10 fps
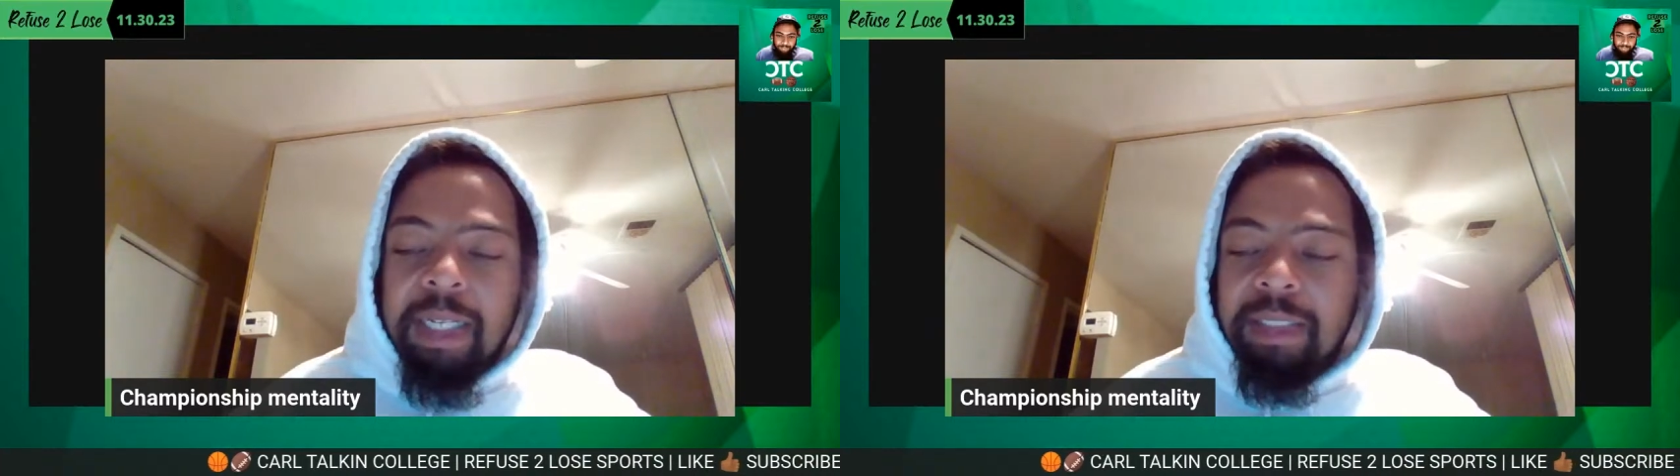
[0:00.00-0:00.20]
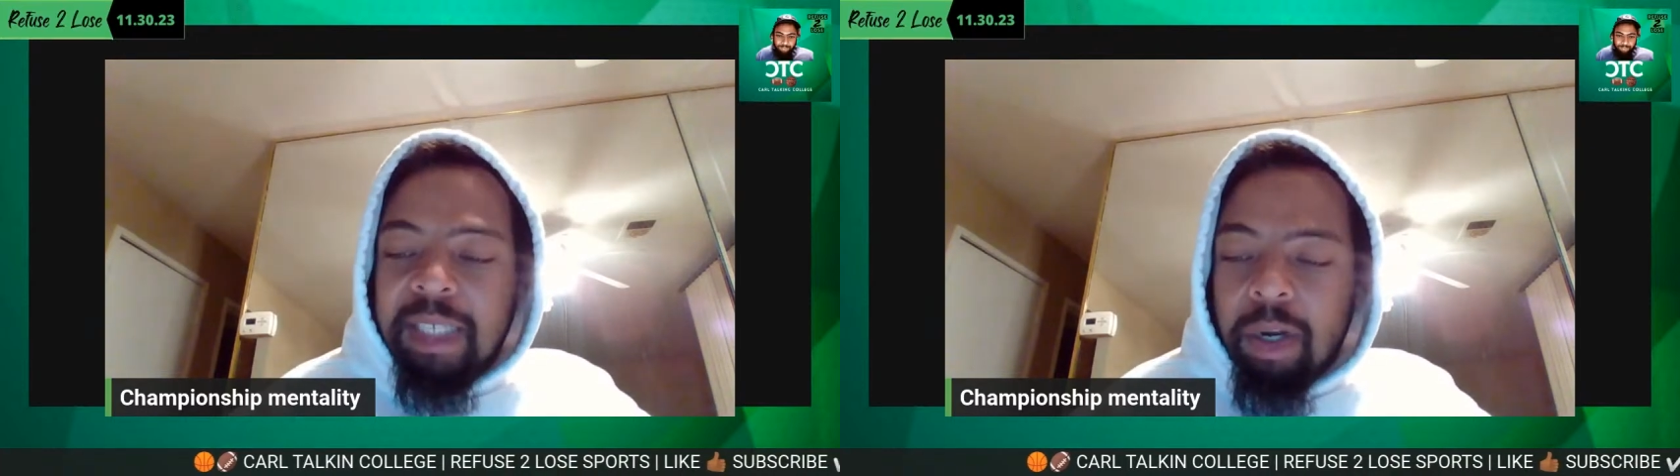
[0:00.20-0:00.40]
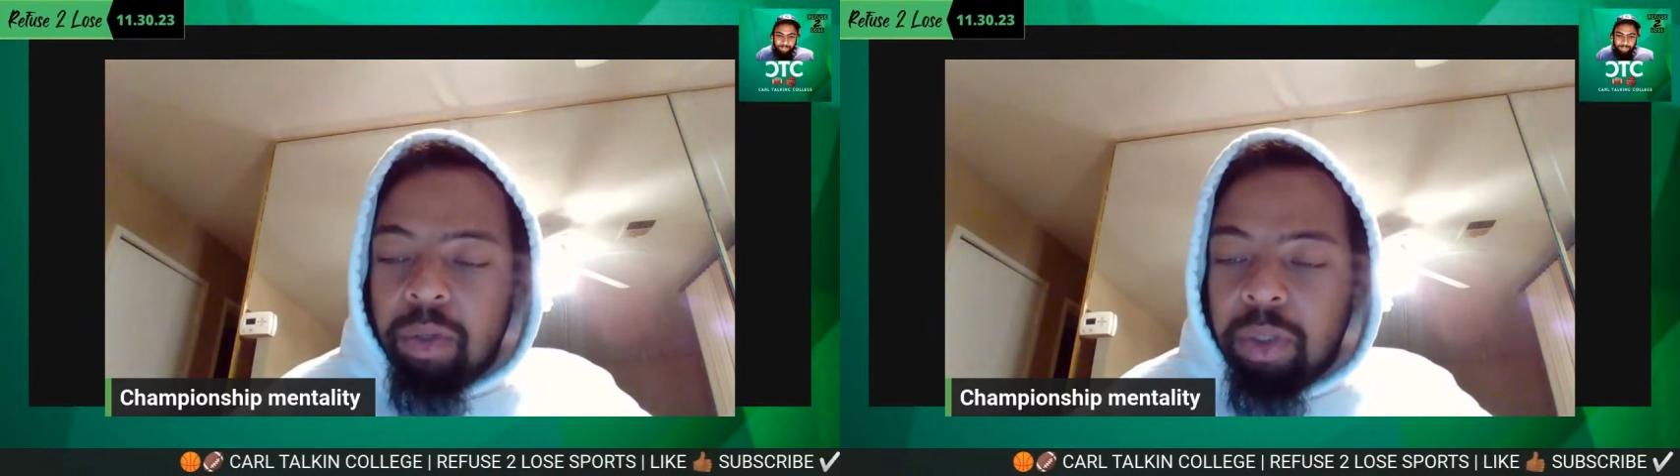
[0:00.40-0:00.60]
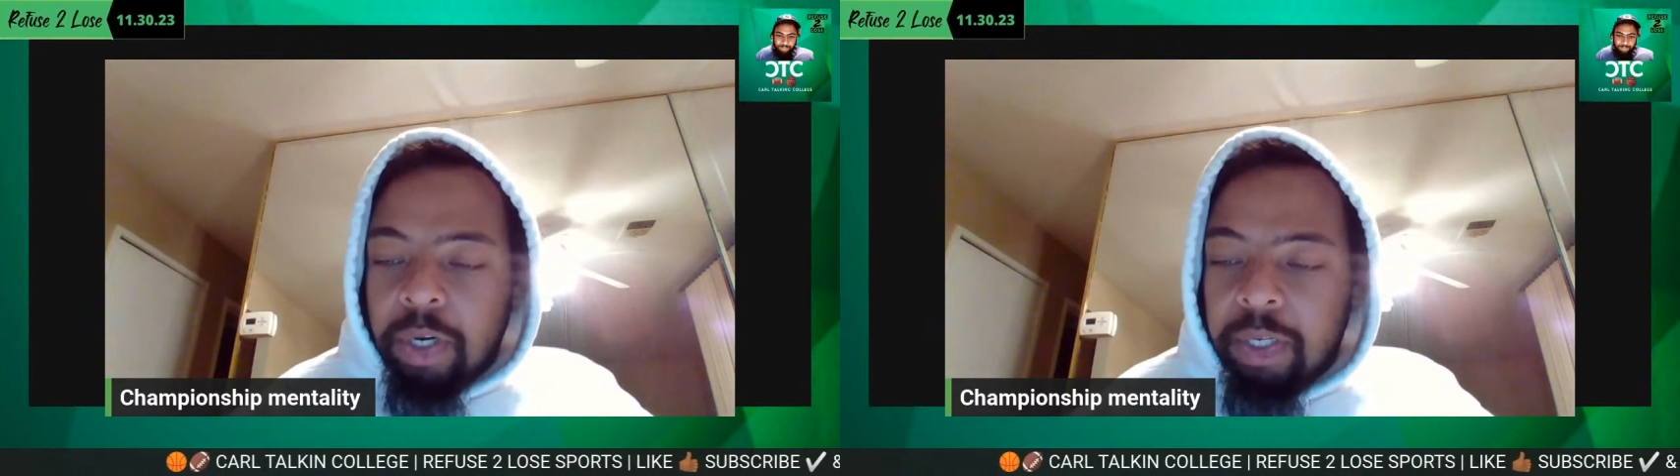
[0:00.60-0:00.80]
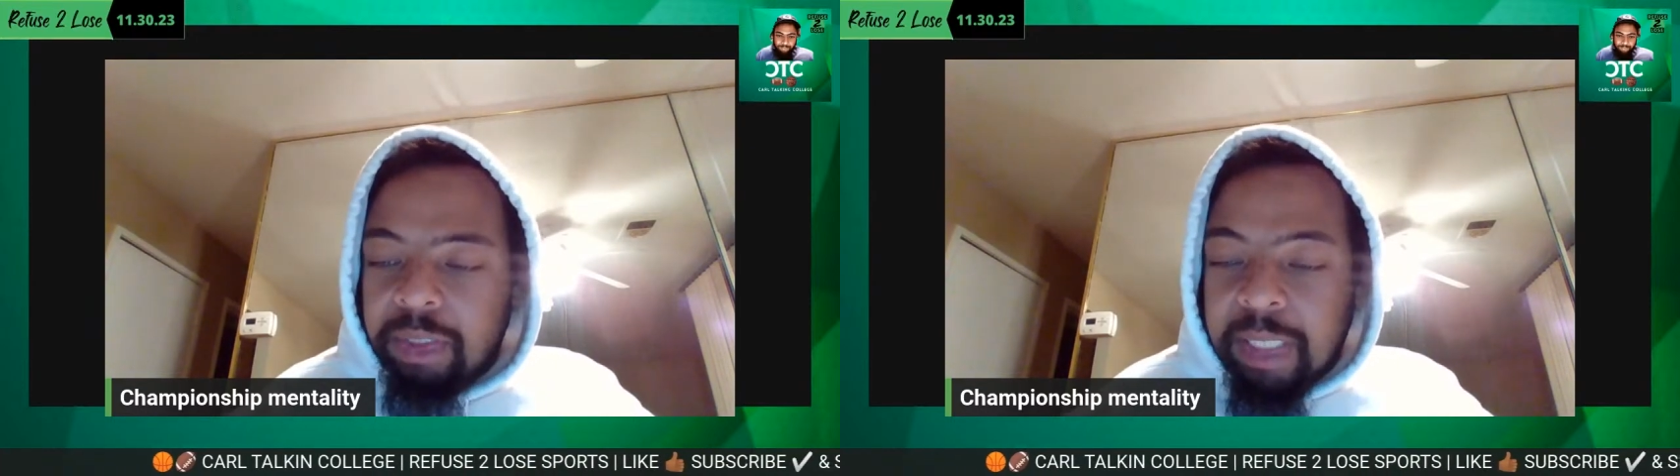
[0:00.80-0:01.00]
It is now
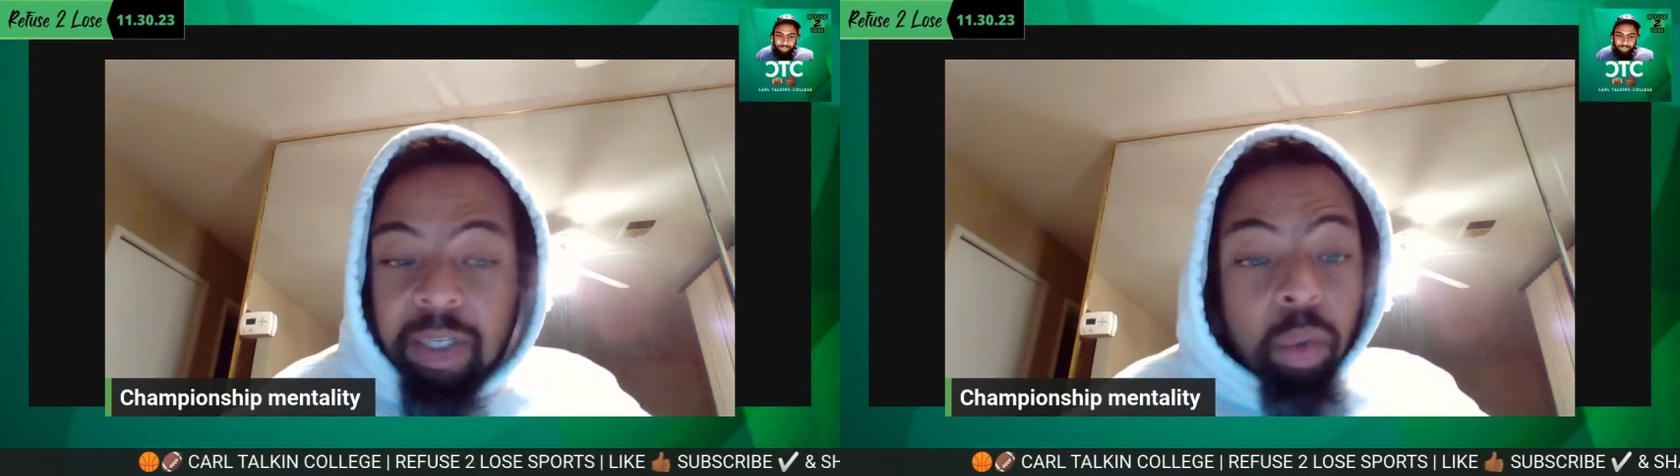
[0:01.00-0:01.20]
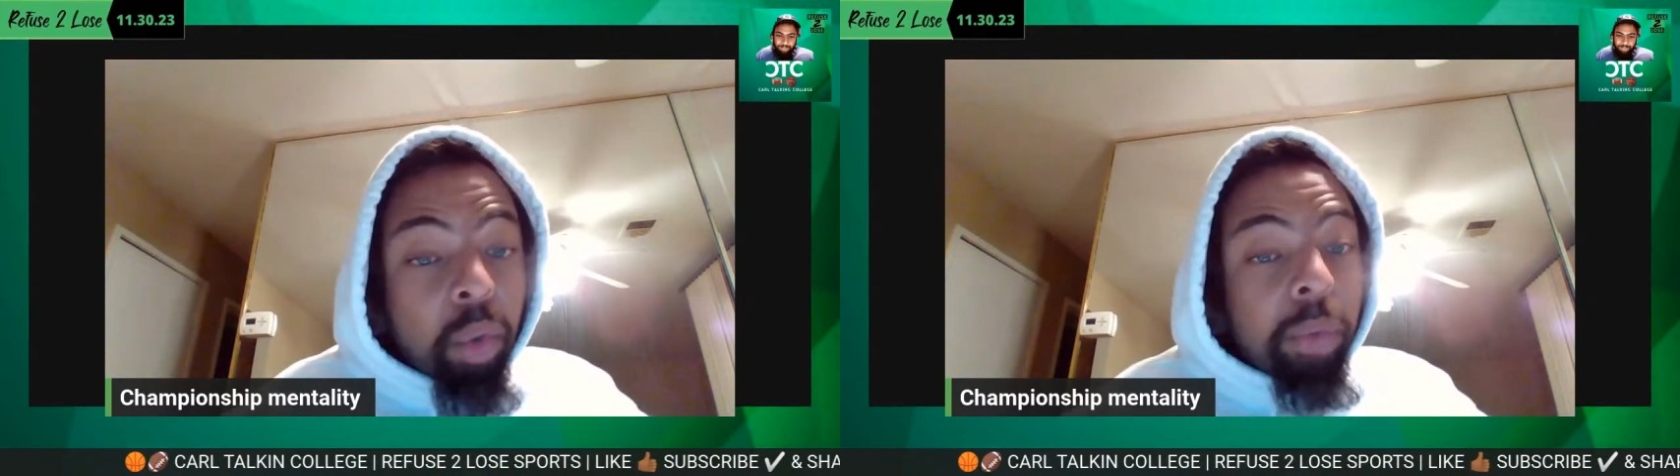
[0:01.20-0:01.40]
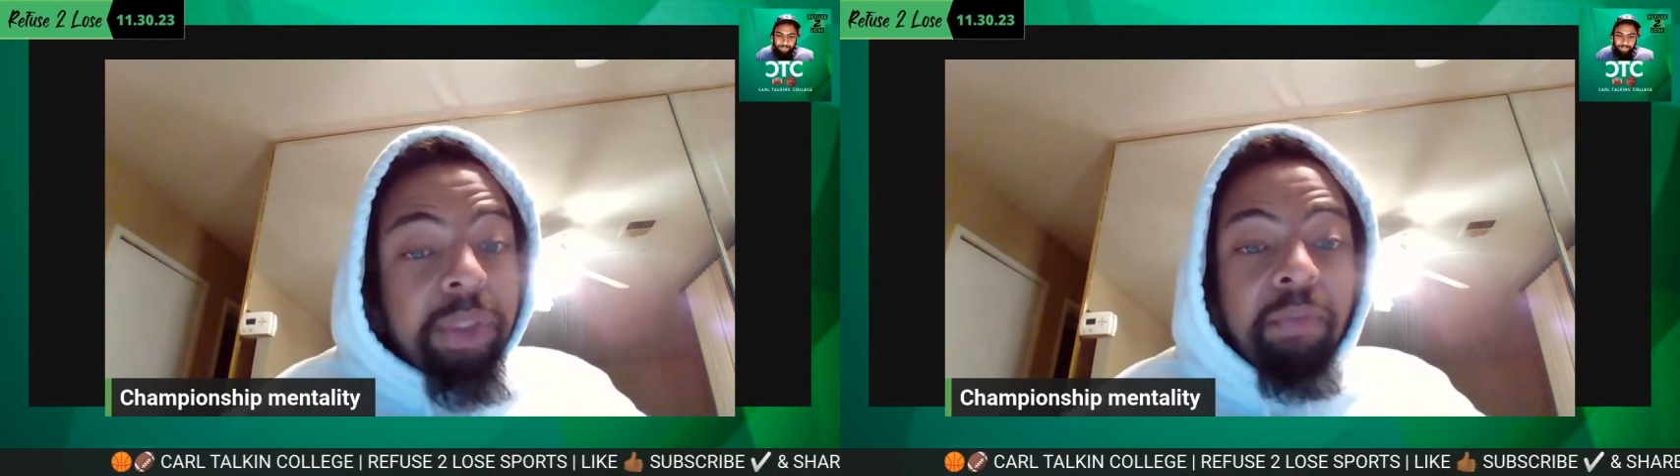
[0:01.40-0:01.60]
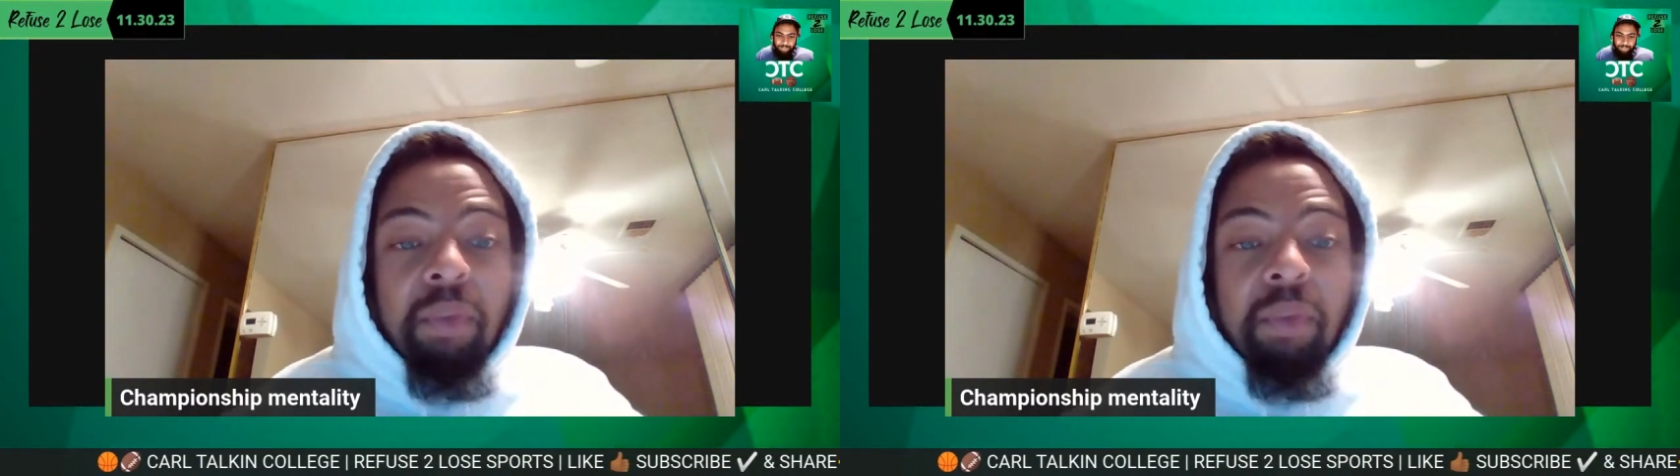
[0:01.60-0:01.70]
Thursday, going on to